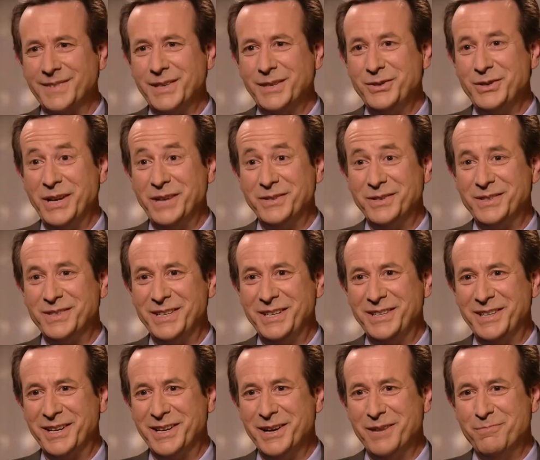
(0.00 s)
Changes need
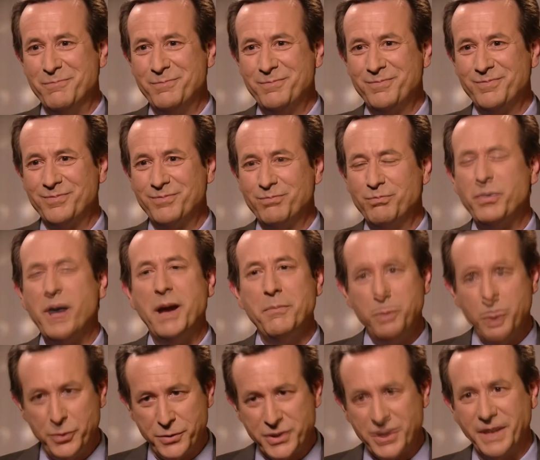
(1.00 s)
to come on
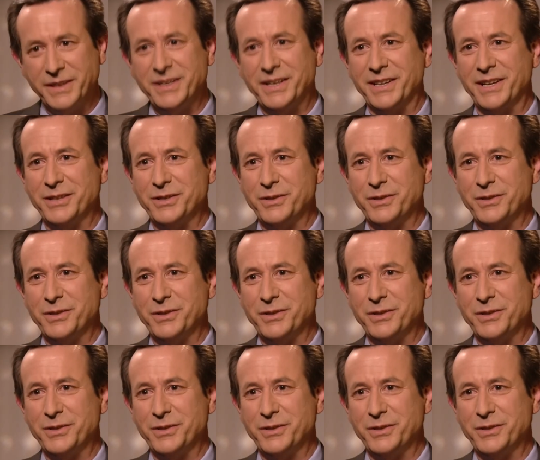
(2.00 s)
both sides, I guess.